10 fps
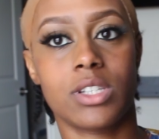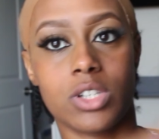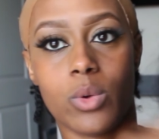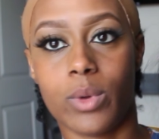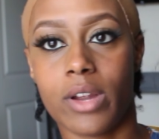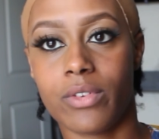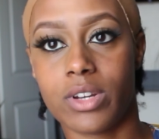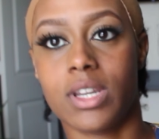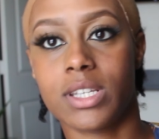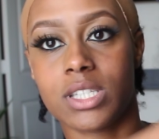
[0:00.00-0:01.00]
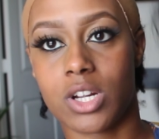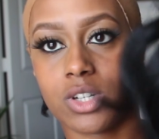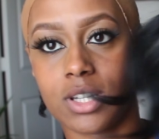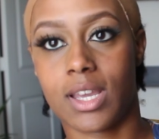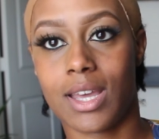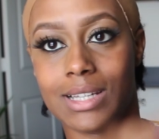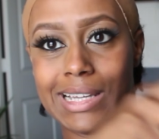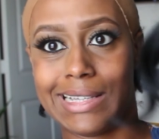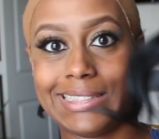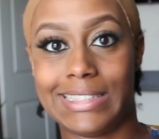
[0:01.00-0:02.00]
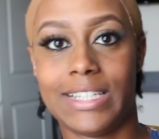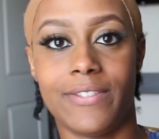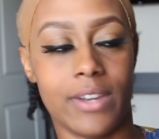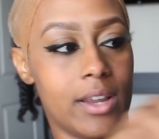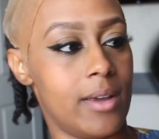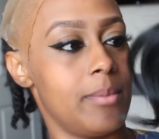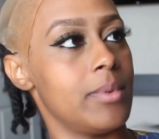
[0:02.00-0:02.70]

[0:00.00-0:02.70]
So whenever it does start to kind of like stiffen up,